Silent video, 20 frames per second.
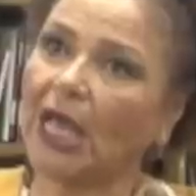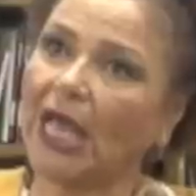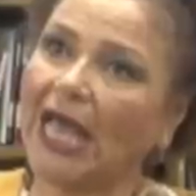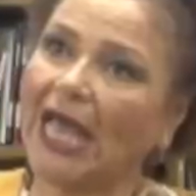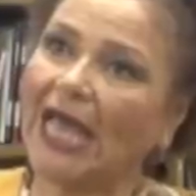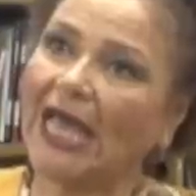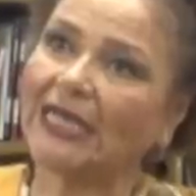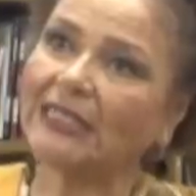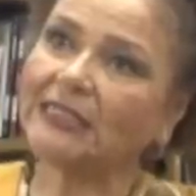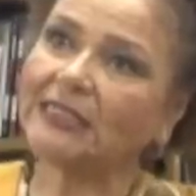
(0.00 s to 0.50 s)

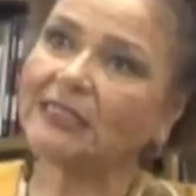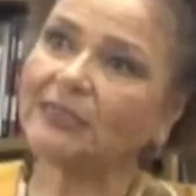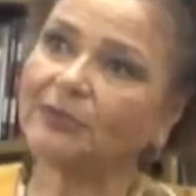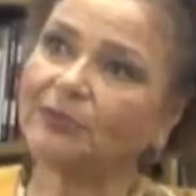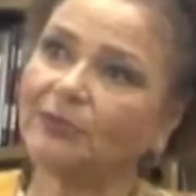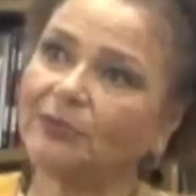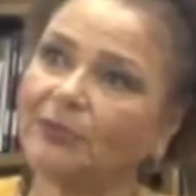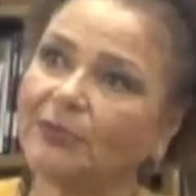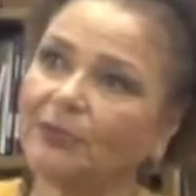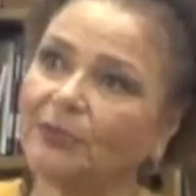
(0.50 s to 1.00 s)
asked
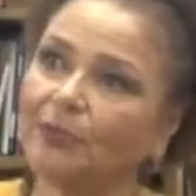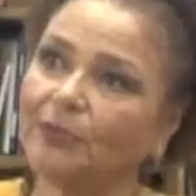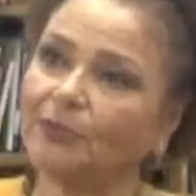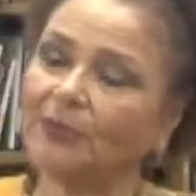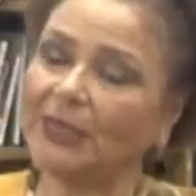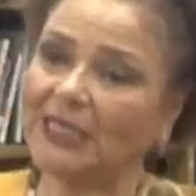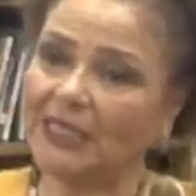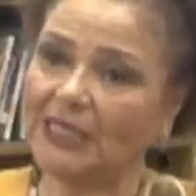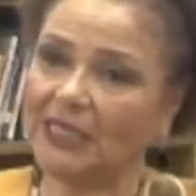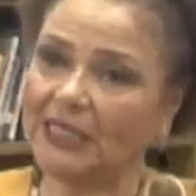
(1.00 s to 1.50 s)

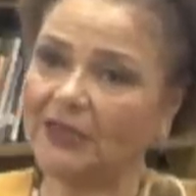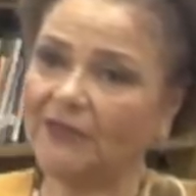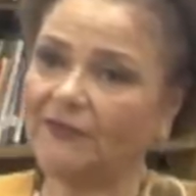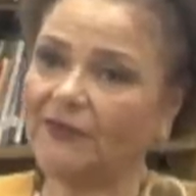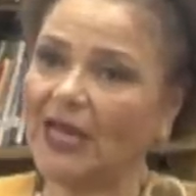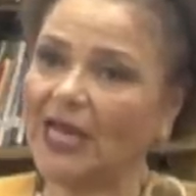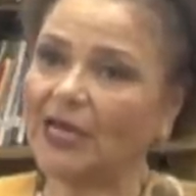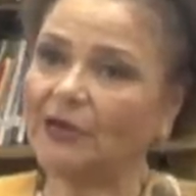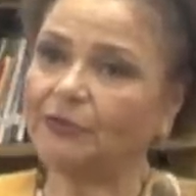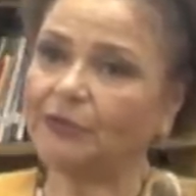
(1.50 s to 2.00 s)
me if
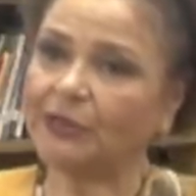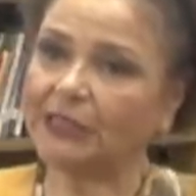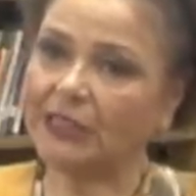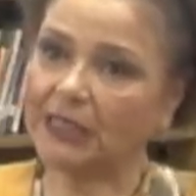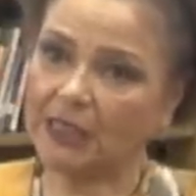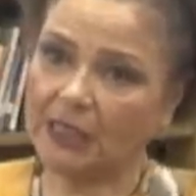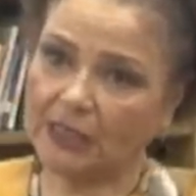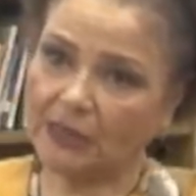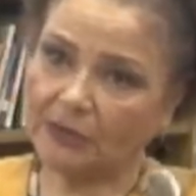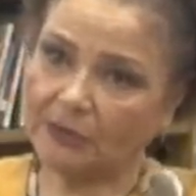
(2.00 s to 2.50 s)
I would
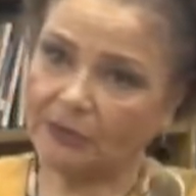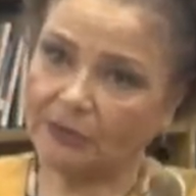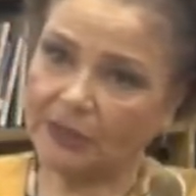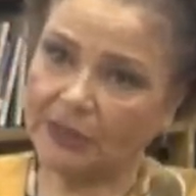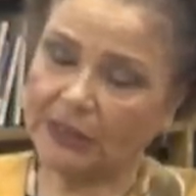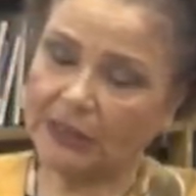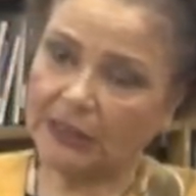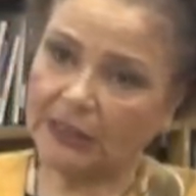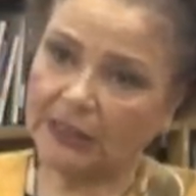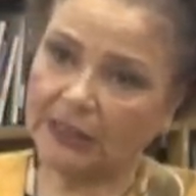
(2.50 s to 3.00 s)
come.
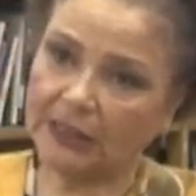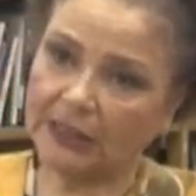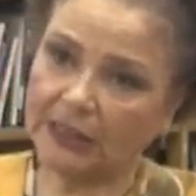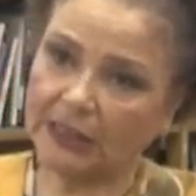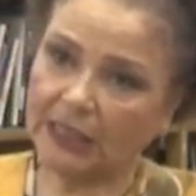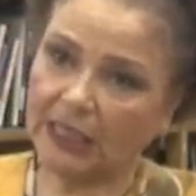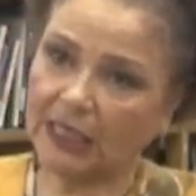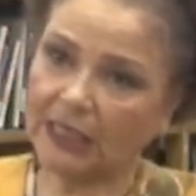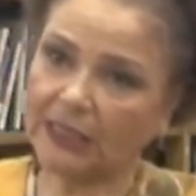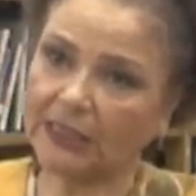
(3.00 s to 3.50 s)

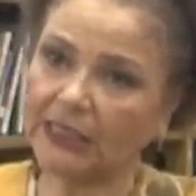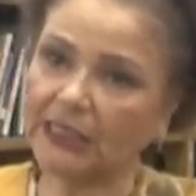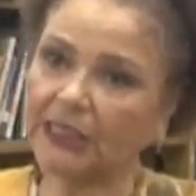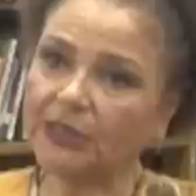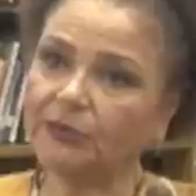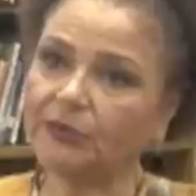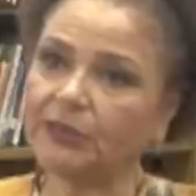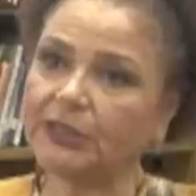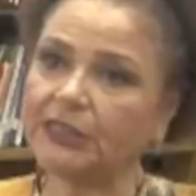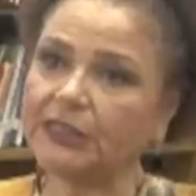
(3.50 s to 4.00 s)

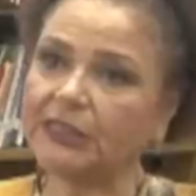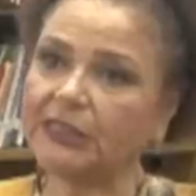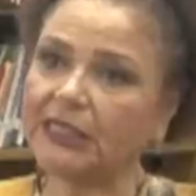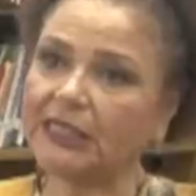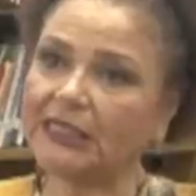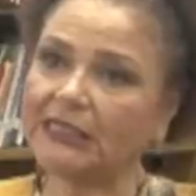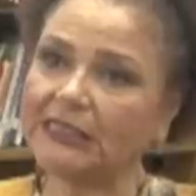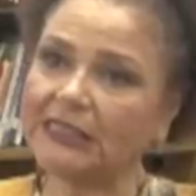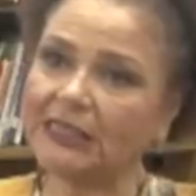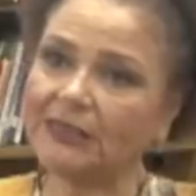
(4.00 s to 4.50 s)
He was
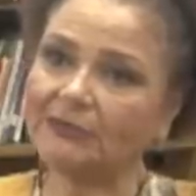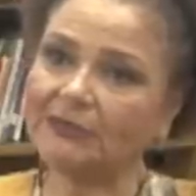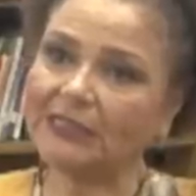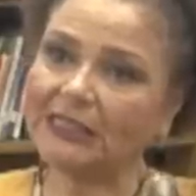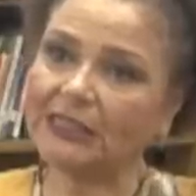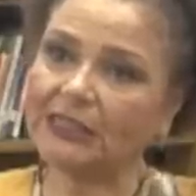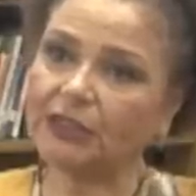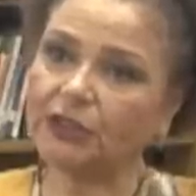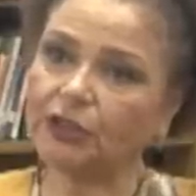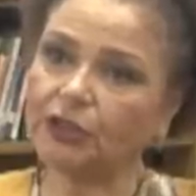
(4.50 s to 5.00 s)

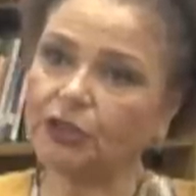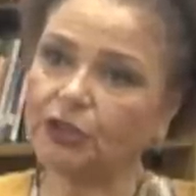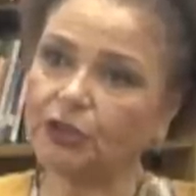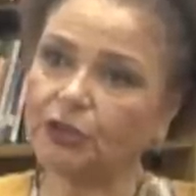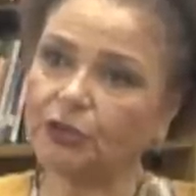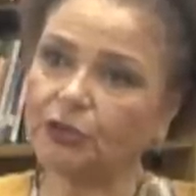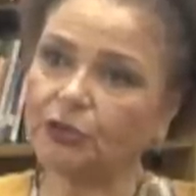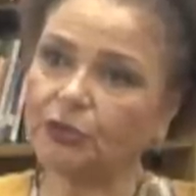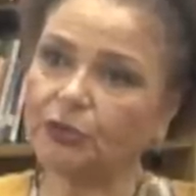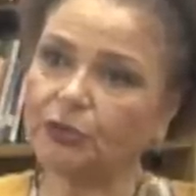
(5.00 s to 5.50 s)
attempting
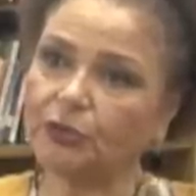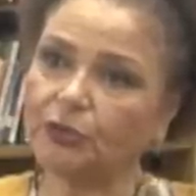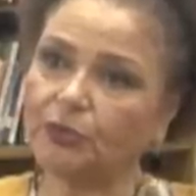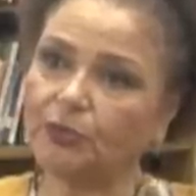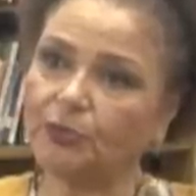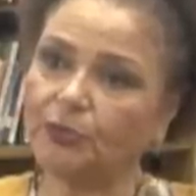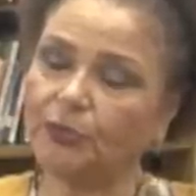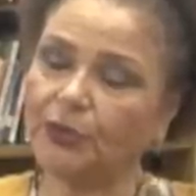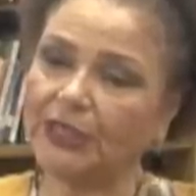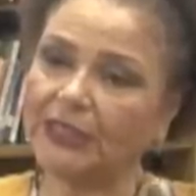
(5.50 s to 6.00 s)
to
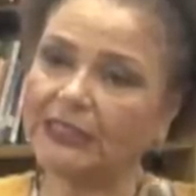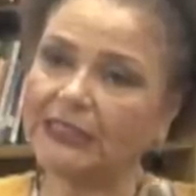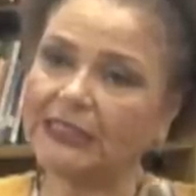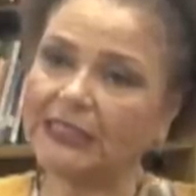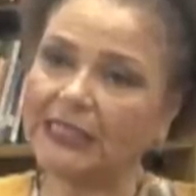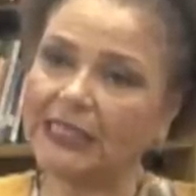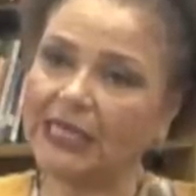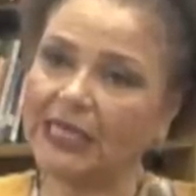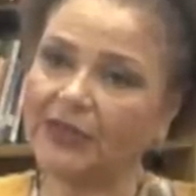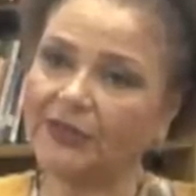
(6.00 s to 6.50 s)
bring
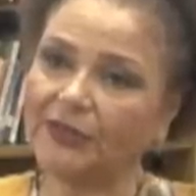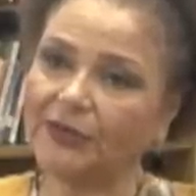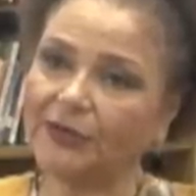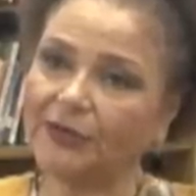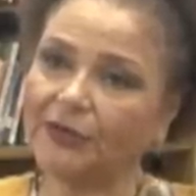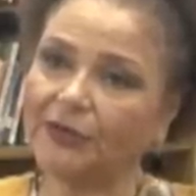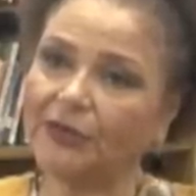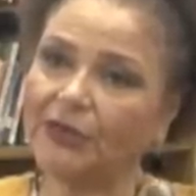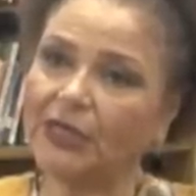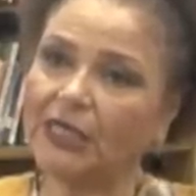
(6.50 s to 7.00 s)

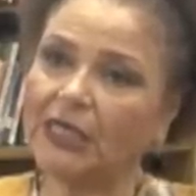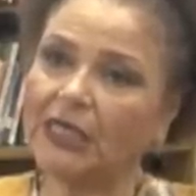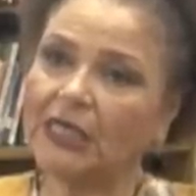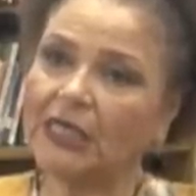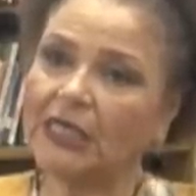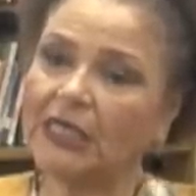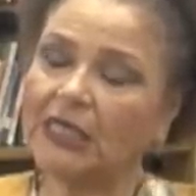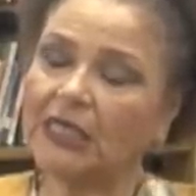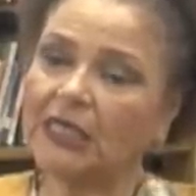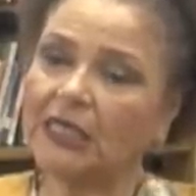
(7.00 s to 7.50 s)
together
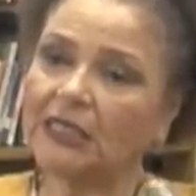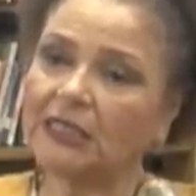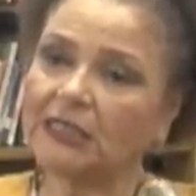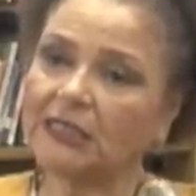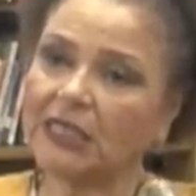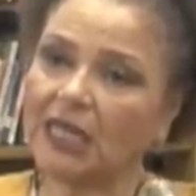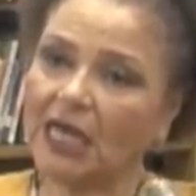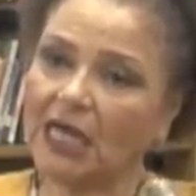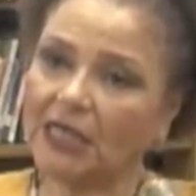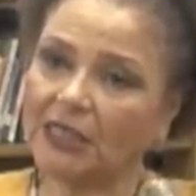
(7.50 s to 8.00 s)

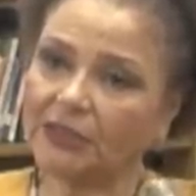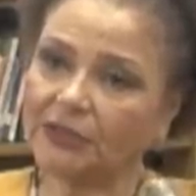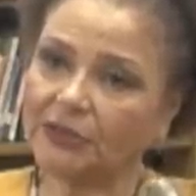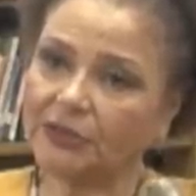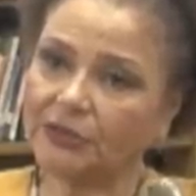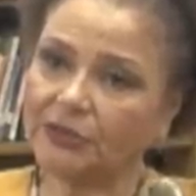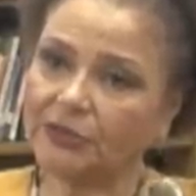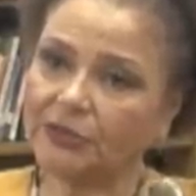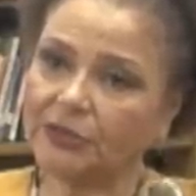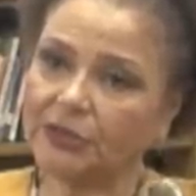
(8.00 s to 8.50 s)

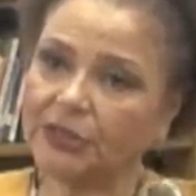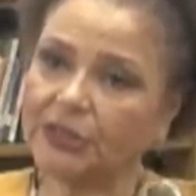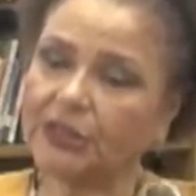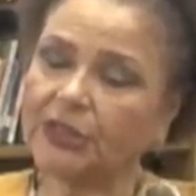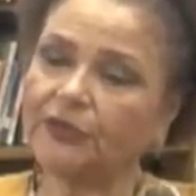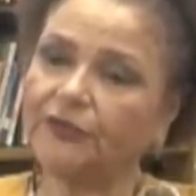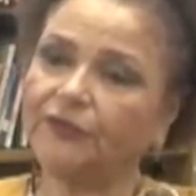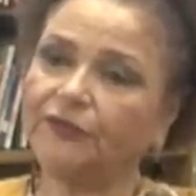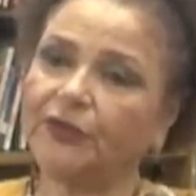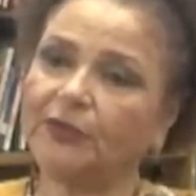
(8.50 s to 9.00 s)
scholars
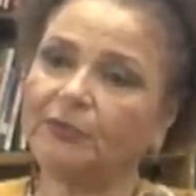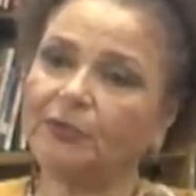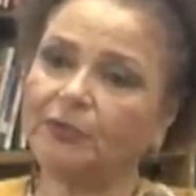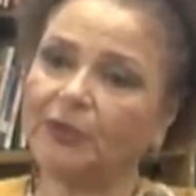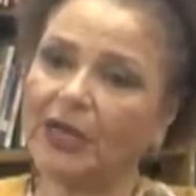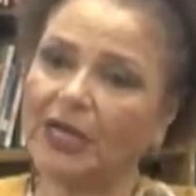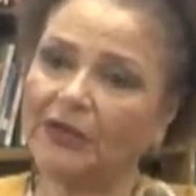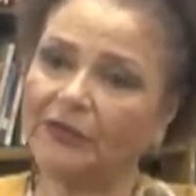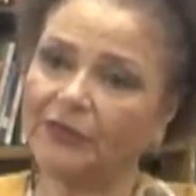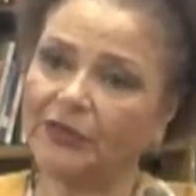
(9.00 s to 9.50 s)
from
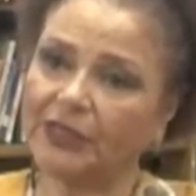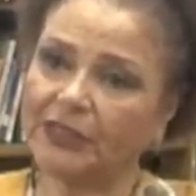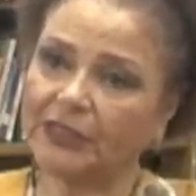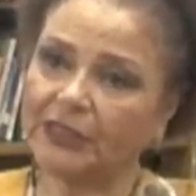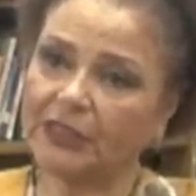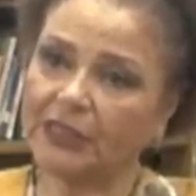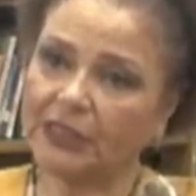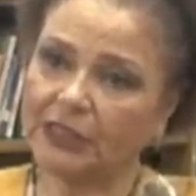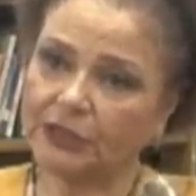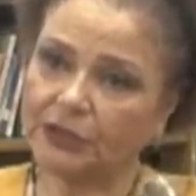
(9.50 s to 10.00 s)
around the
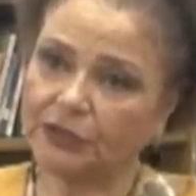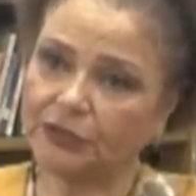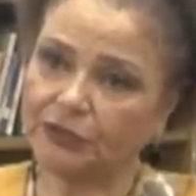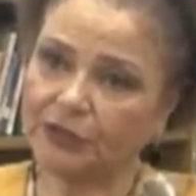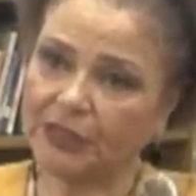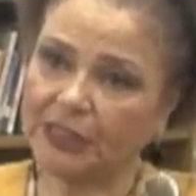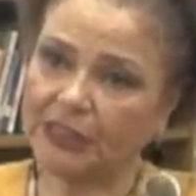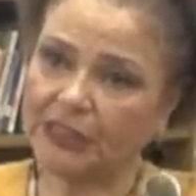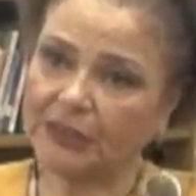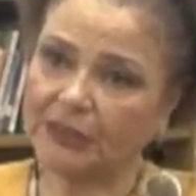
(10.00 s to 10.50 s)

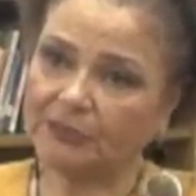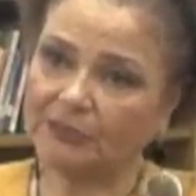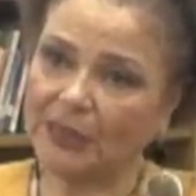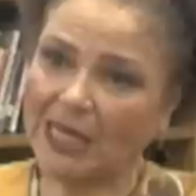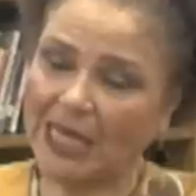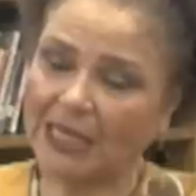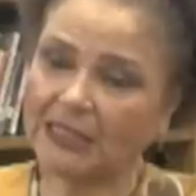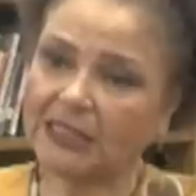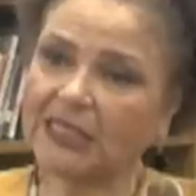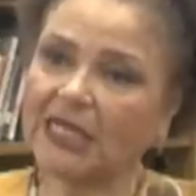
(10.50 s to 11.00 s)
country,
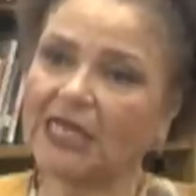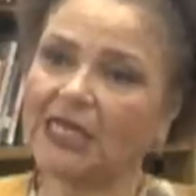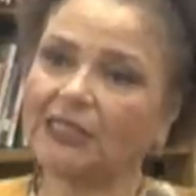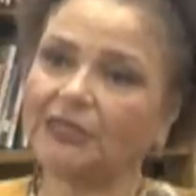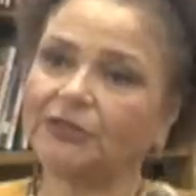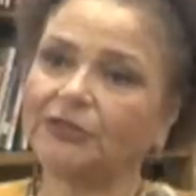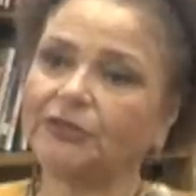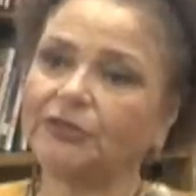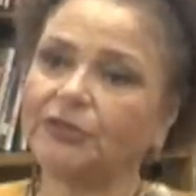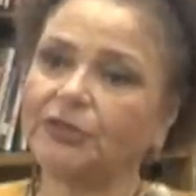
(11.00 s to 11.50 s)
black
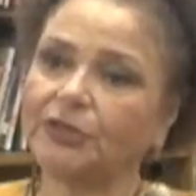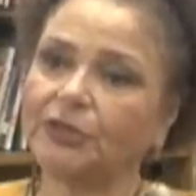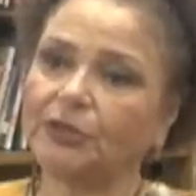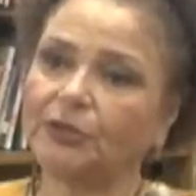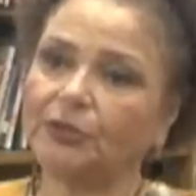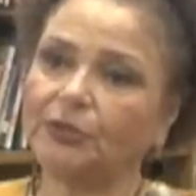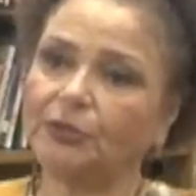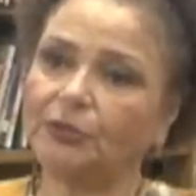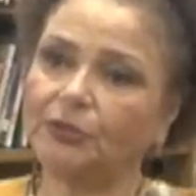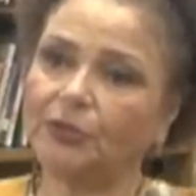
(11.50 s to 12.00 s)
scholars,
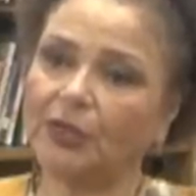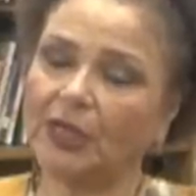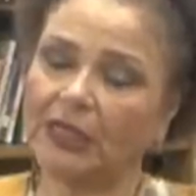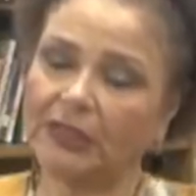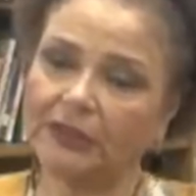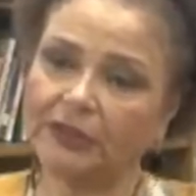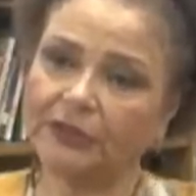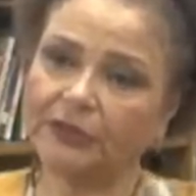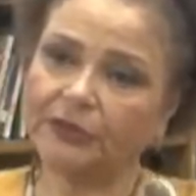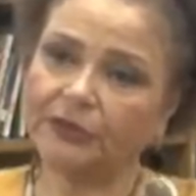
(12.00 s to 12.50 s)
who
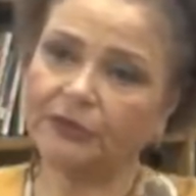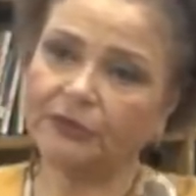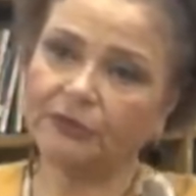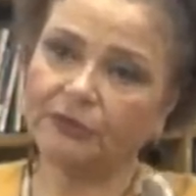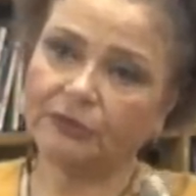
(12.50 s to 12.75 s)
other